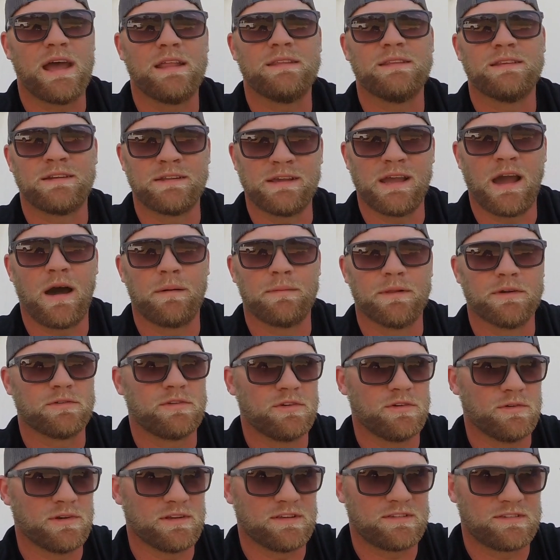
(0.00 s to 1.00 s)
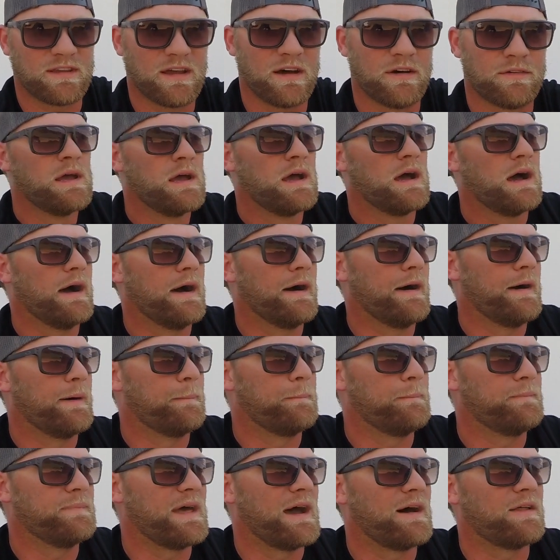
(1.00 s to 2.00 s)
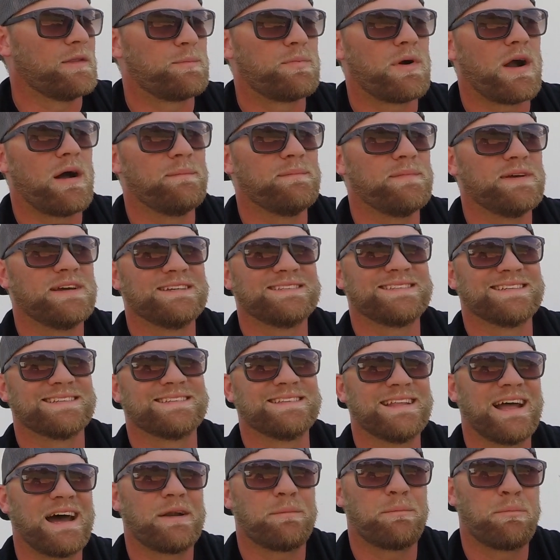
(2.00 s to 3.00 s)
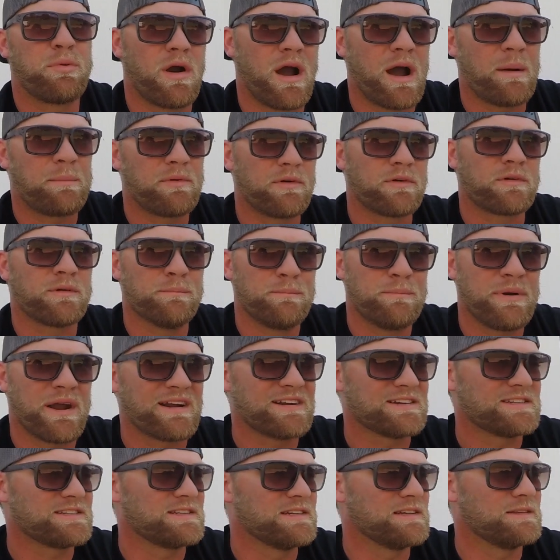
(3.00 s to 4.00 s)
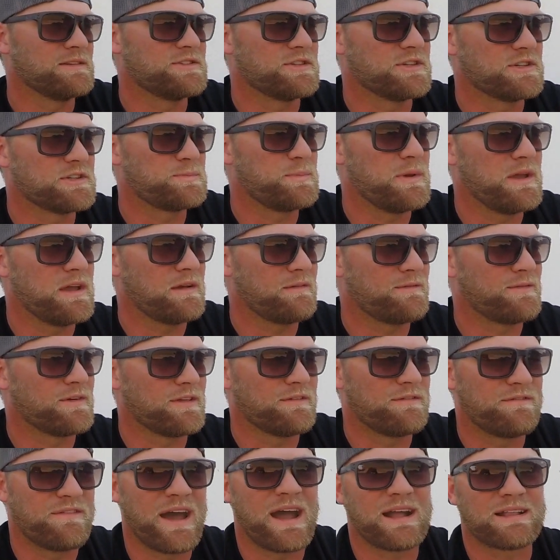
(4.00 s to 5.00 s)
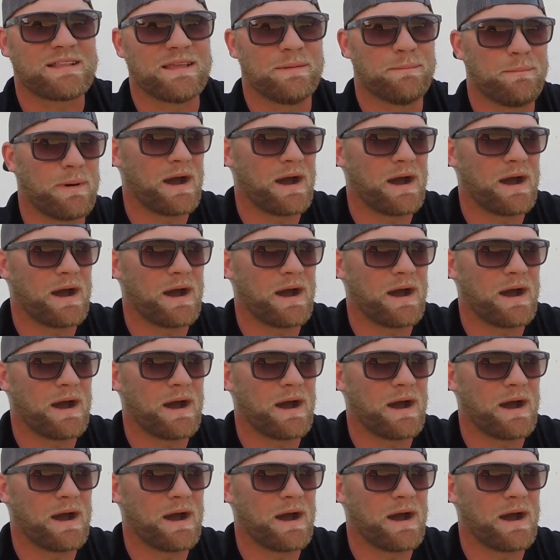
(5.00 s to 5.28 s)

the Diablo tune itself. Now the problem is it's not a proper comparison, just being for the fact that